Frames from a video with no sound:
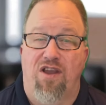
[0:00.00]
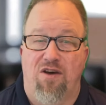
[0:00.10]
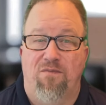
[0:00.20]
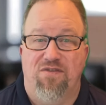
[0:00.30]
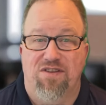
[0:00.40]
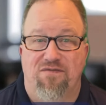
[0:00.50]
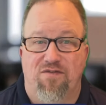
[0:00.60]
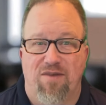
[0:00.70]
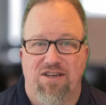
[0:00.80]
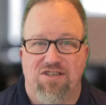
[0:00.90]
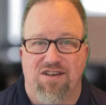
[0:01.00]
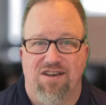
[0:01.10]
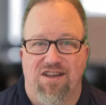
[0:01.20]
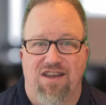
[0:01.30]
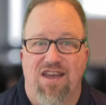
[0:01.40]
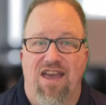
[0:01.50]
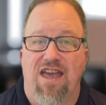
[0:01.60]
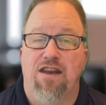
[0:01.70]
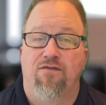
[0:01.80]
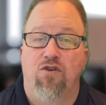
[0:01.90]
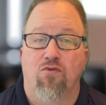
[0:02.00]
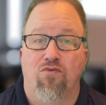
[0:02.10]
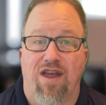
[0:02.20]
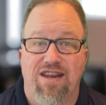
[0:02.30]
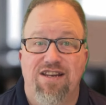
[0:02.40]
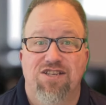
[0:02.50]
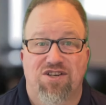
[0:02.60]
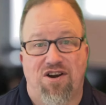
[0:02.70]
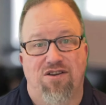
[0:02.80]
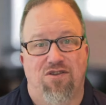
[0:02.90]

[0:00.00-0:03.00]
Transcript: helpful information. And if you're ready to start